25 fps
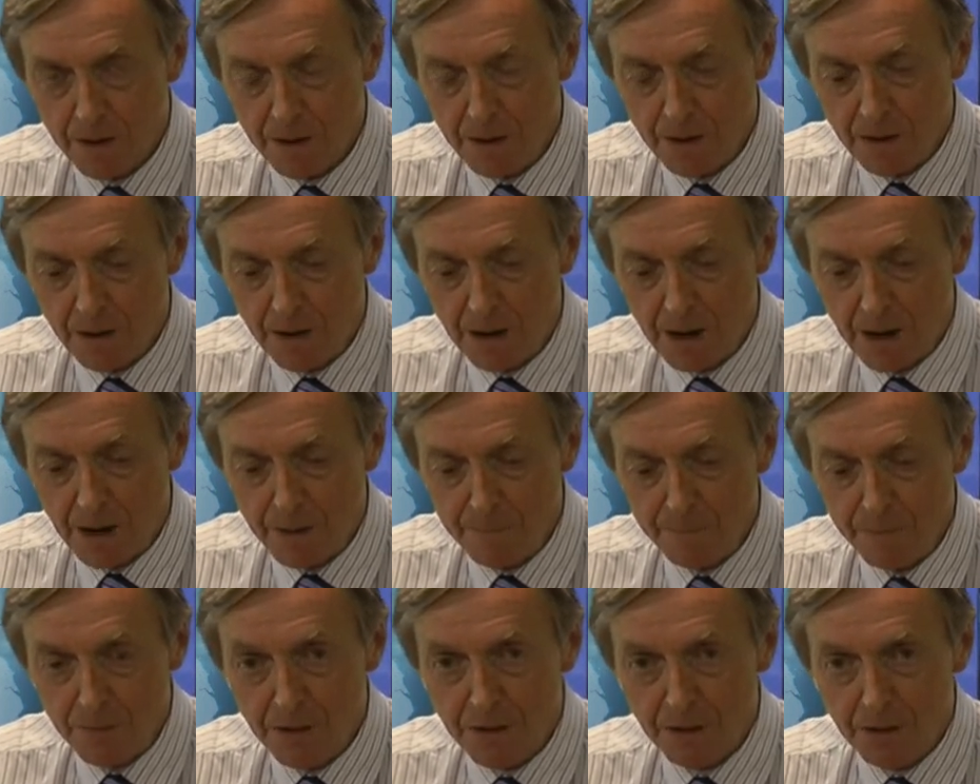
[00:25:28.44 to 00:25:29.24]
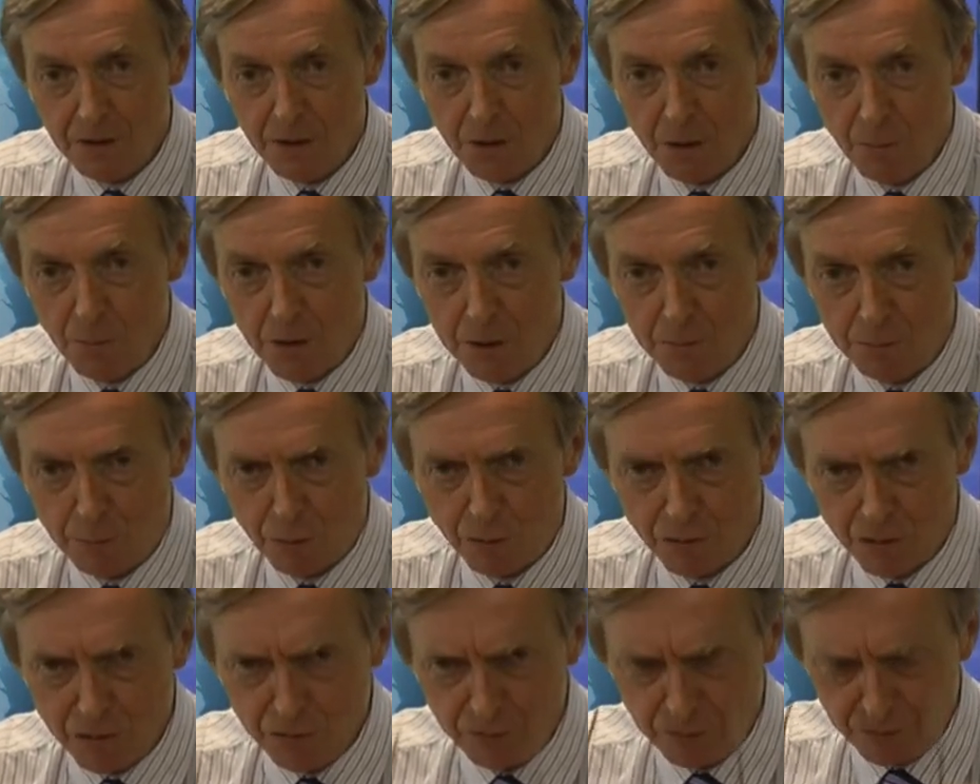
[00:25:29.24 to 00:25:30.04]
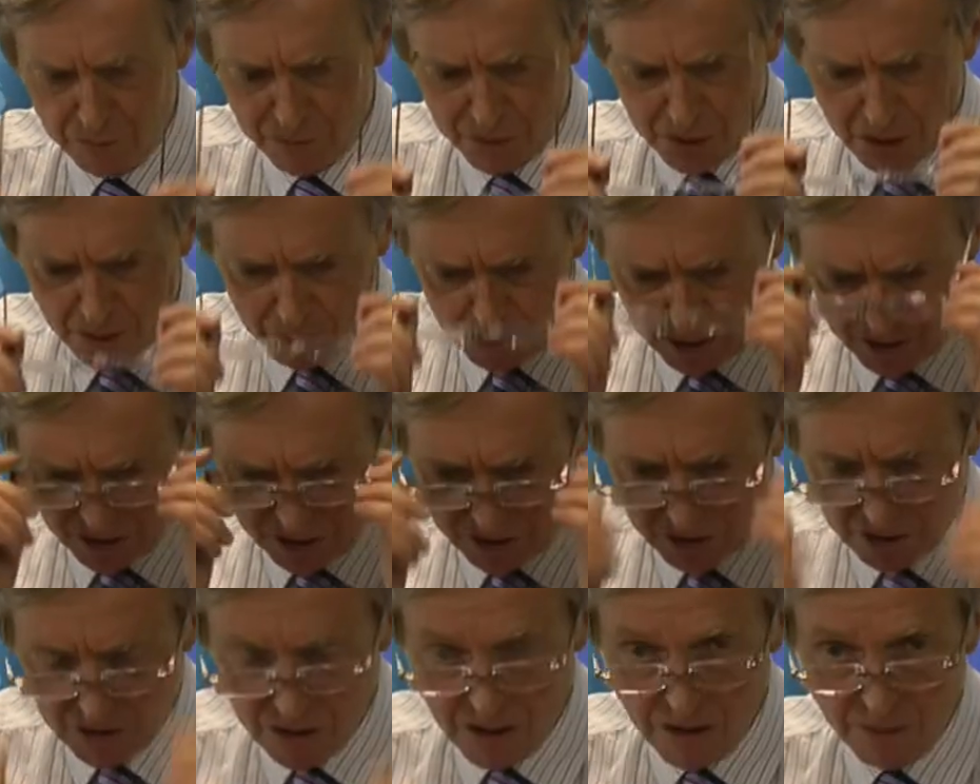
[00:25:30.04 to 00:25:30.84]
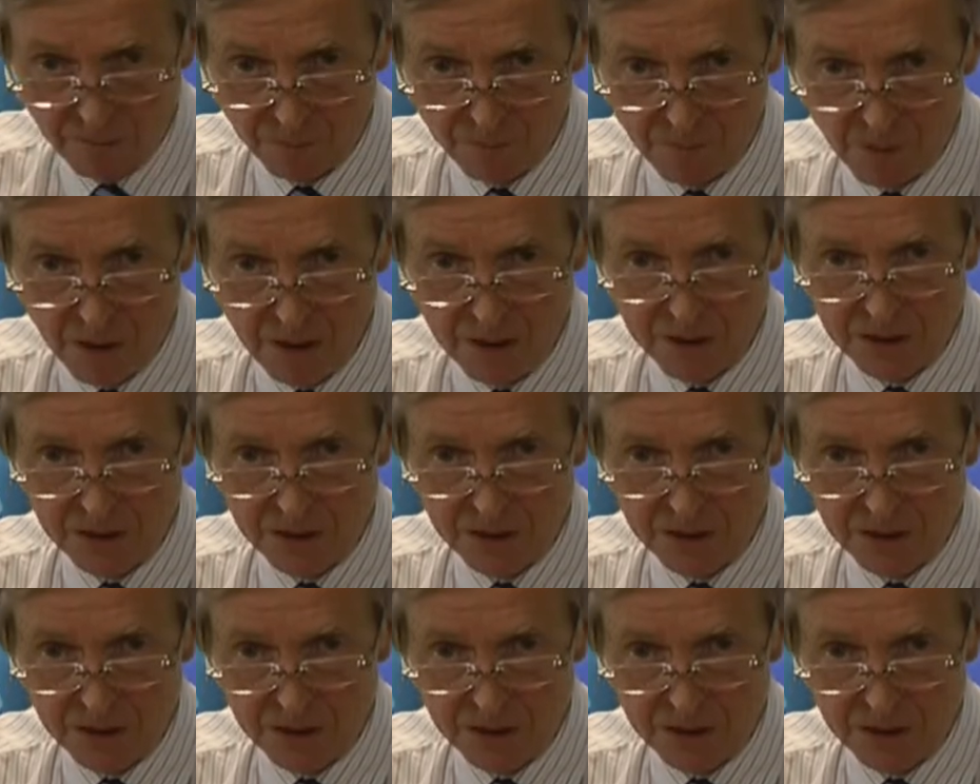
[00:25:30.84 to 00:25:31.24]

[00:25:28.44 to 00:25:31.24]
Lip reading: Can we prove some of this stuff? Well, it's